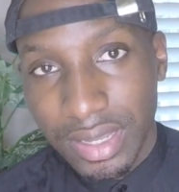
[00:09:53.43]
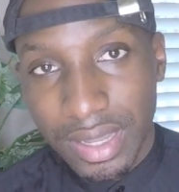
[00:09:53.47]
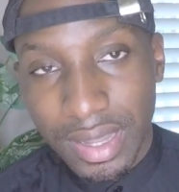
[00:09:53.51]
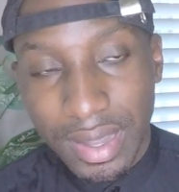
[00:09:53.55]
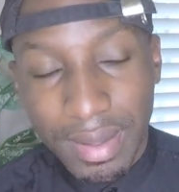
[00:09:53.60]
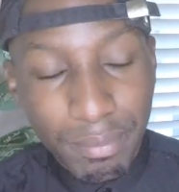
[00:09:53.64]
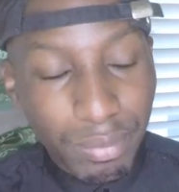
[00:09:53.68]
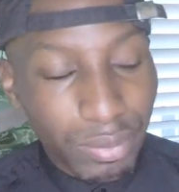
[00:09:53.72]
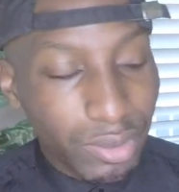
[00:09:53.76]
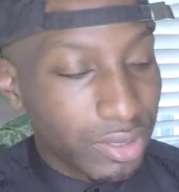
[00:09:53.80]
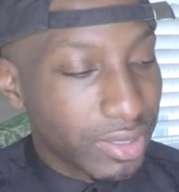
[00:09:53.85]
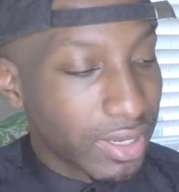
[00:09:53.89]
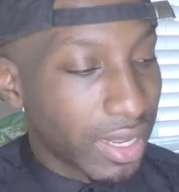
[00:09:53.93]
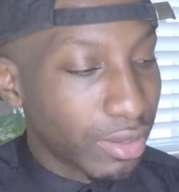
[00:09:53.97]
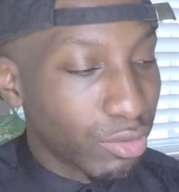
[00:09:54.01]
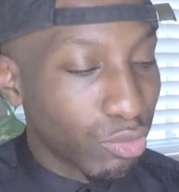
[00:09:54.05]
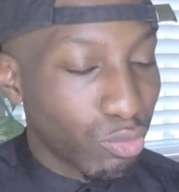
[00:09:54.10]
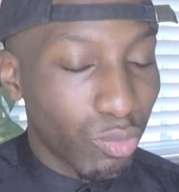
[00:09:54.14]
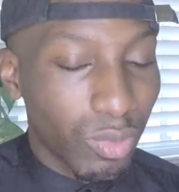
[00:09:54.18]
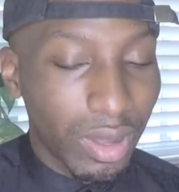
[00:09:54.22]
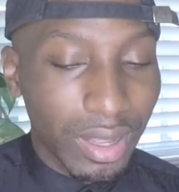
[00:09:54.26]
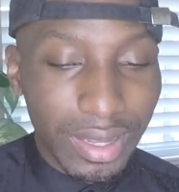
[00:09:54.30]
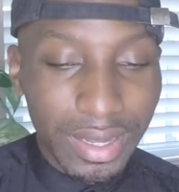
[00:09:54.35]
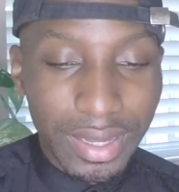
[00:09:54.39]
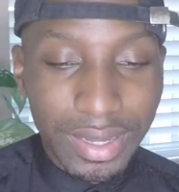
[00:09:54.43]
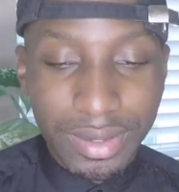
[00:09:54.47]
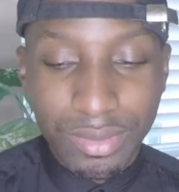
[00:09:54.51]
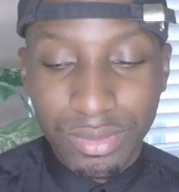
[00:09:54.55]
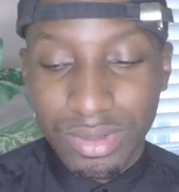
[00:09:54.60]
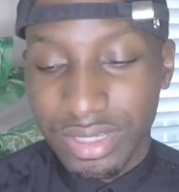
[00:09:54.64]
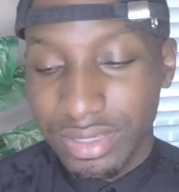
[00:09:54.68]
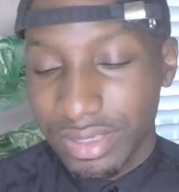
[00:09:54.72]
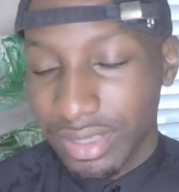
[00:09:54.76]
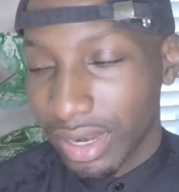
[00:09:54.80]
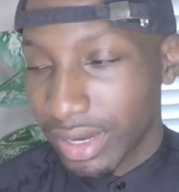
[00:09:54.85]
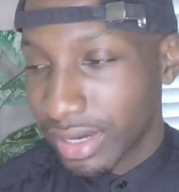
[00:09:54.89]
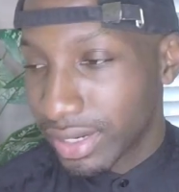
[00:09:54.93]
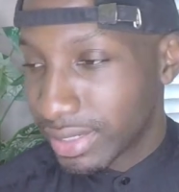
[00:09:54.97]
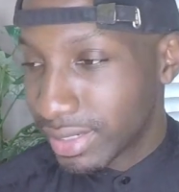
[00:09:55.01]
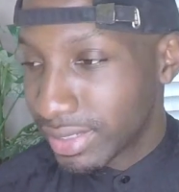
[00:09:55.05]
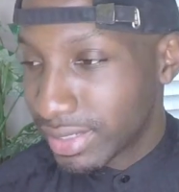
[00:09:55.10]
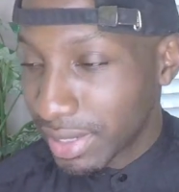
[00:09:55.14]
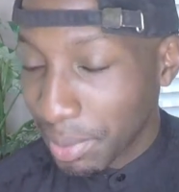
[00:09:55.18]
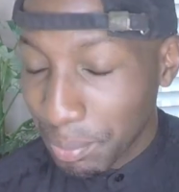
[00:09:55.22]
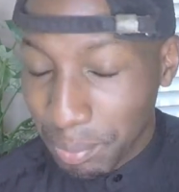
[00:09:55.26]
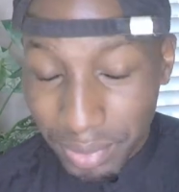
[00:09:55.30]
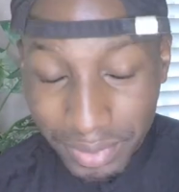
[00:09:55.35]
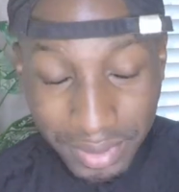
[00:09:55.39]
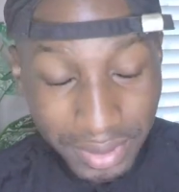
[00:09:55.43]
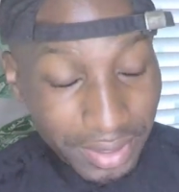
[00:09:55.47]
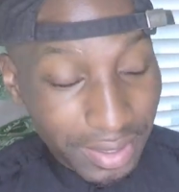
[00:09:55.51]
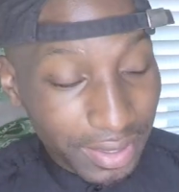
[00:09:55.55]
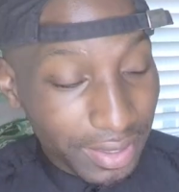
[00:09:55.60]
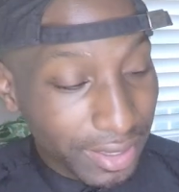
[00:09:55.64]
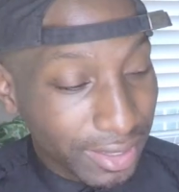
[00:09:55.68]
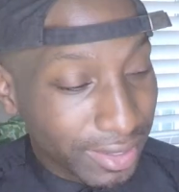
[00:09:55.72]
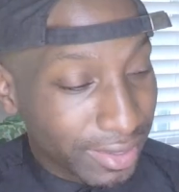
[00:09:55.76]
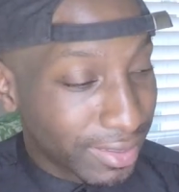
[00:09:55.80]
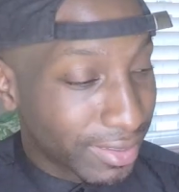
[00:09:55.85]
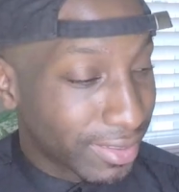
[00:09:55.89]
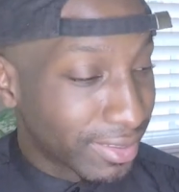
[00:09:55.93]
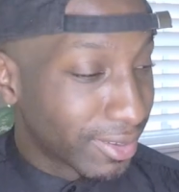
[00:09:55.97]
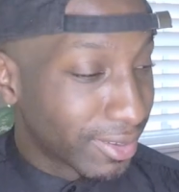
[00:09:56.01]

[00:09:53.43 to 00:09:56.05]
I pulled out the wine. We started sipping it.